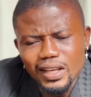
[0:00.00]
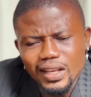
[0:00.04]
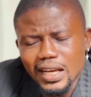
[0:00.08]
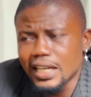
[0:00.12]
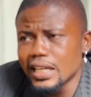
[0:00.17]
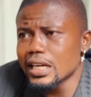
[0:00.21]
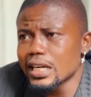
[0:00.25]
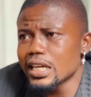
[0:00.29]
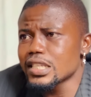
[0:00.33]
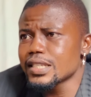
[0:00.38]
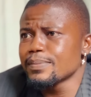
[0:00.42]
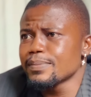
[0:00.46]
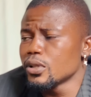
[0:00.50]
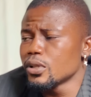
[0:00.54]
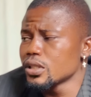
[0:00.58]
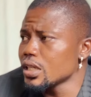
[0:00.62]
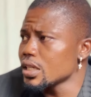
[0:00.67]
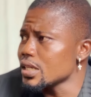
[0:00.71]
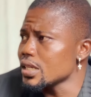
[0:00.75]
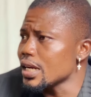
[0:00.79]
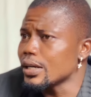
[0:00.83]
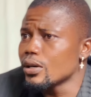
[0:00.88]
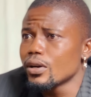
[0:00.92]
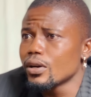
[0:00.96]
in as much
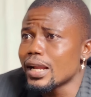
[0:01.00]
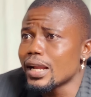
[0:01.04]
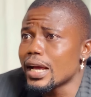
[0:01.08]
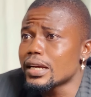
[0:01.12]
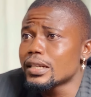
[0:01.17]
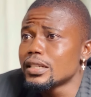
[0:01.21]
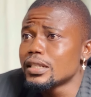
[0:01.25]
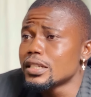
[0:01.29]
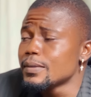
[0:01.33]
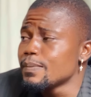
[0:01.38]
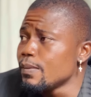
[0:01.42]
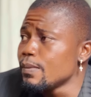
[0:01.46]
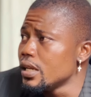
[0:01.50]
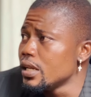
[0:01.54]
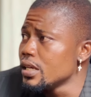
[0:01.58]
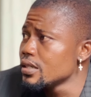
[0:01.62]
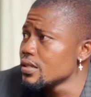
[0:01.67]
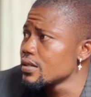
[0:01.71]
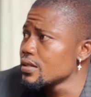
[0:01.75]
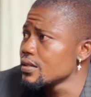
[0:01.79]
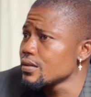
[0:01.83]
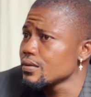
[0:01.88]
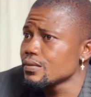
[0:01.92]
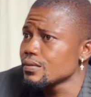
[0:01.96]
as I don't like this
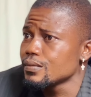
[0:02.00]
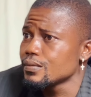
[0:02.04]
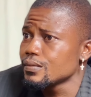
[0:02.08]
place,